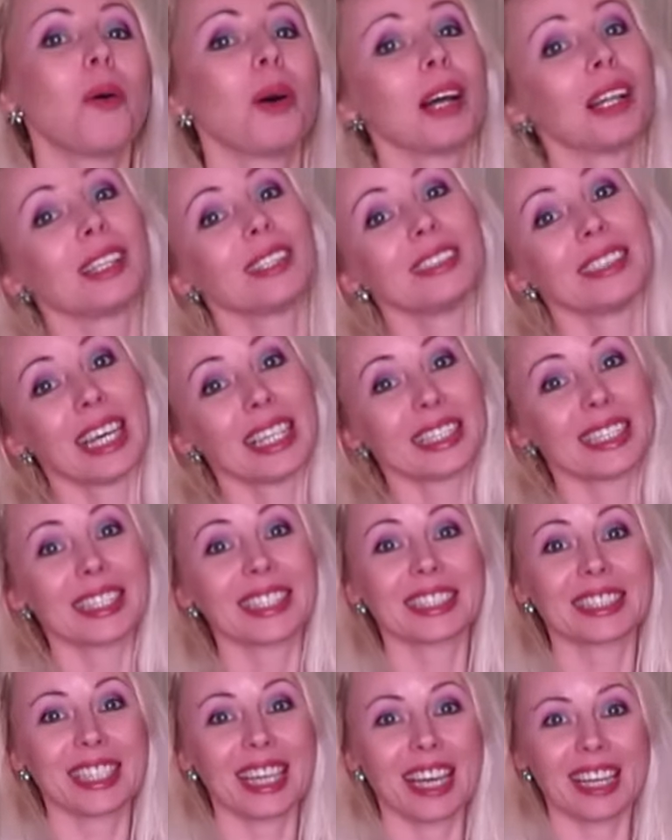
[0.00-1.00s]
well, not
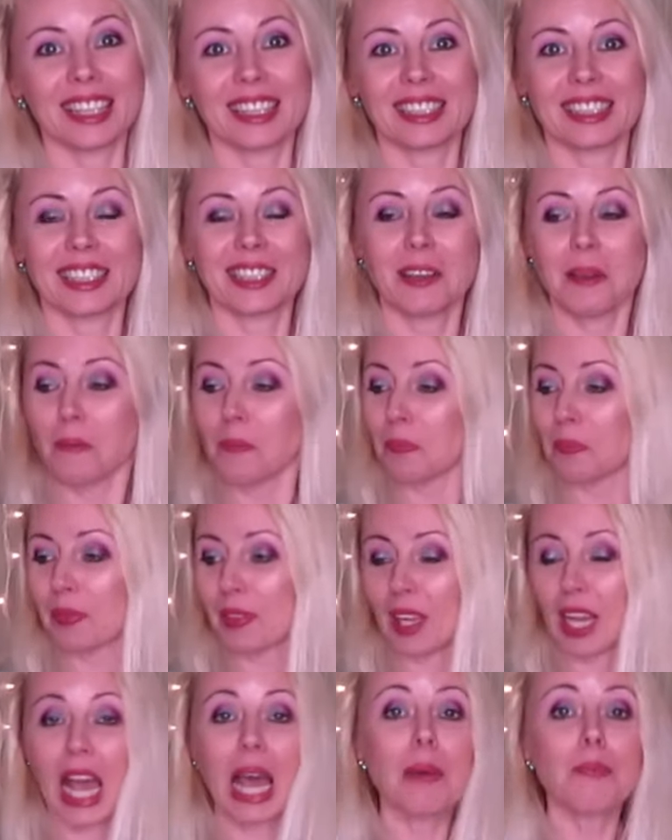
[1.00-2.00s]
exactly.
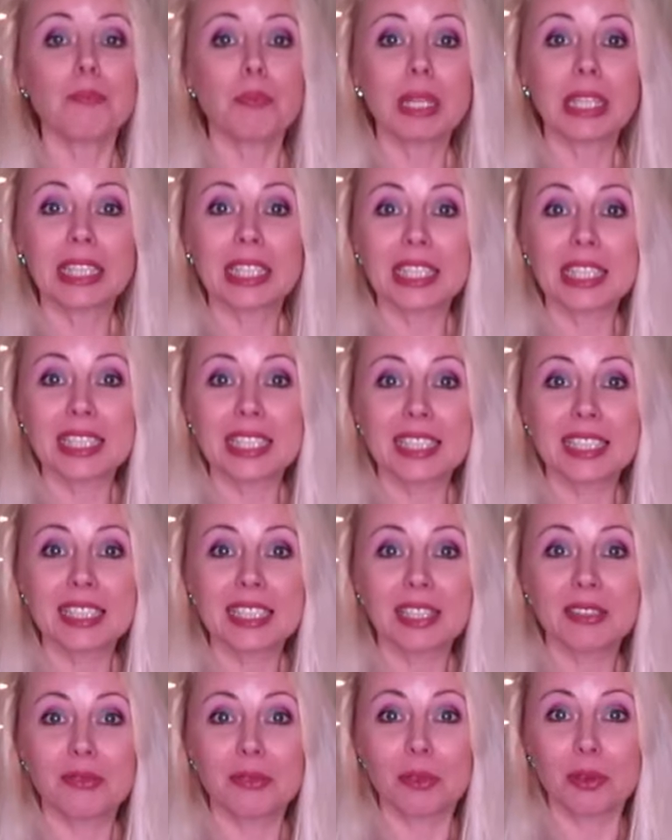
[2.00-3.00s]
I'm meter
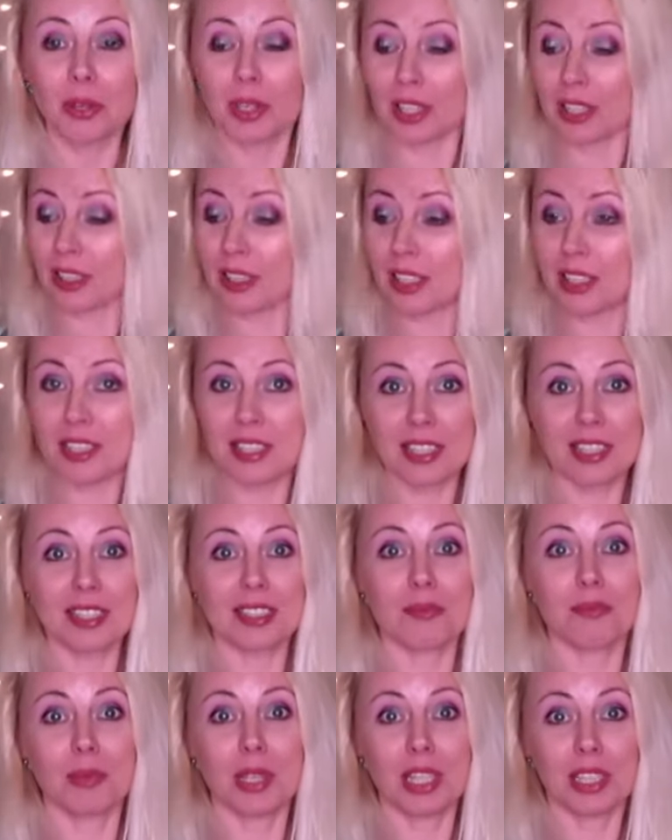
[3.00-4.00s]
64 and this is
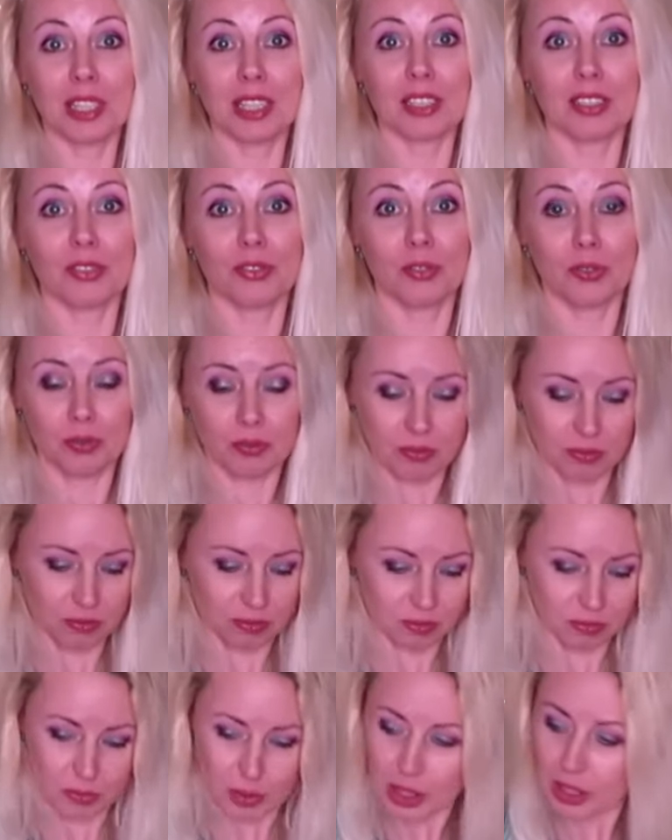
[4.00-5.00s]
meter
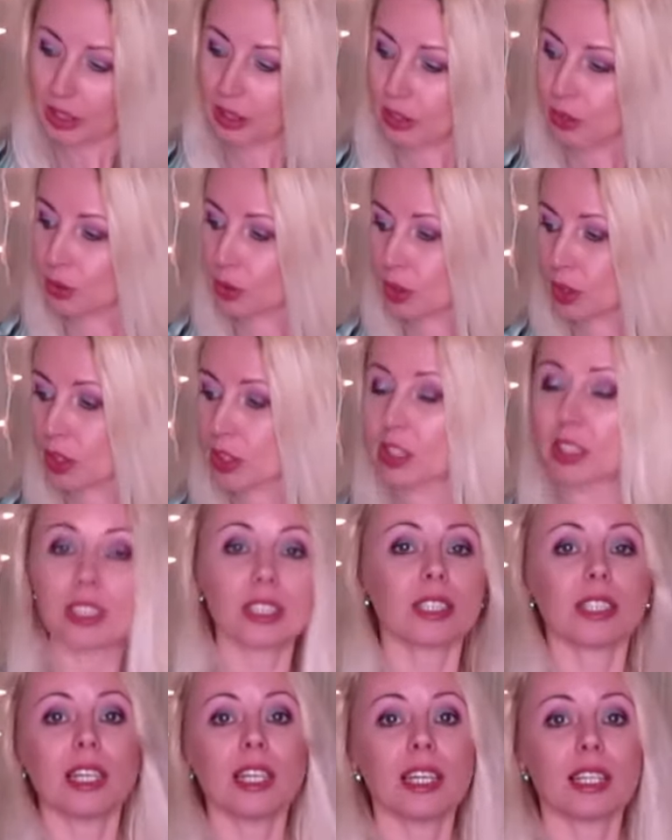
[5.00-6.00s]
meter 20
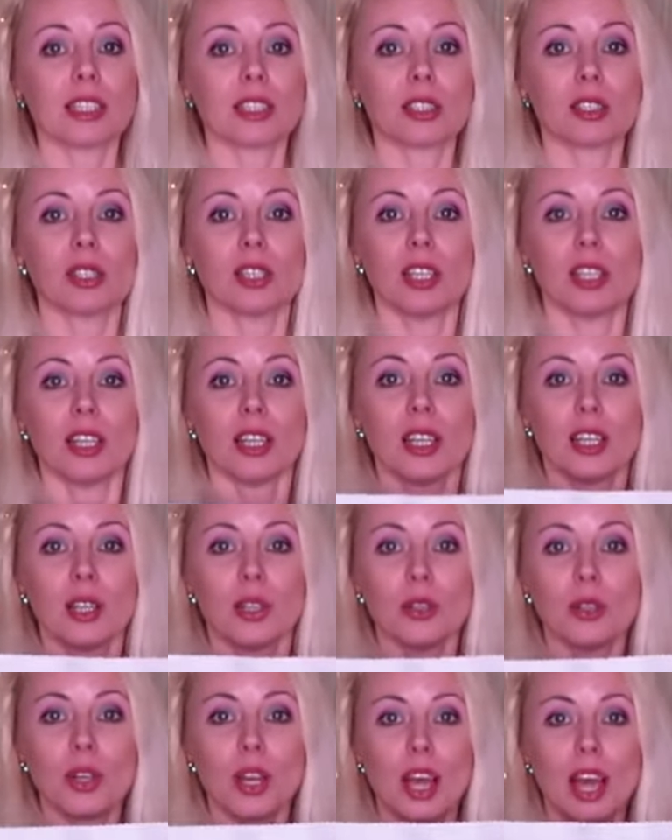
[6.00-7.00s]
yeah so
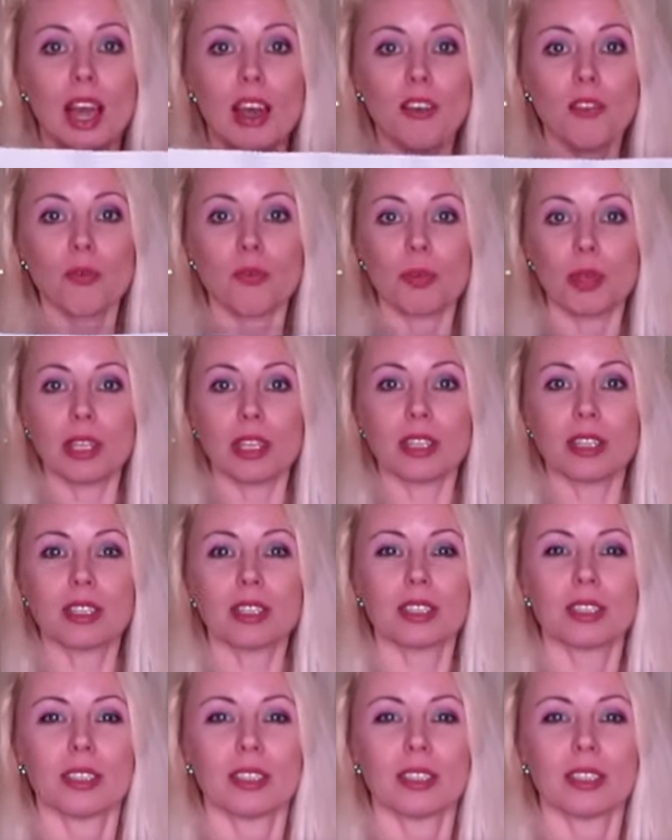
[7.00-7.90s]
look how big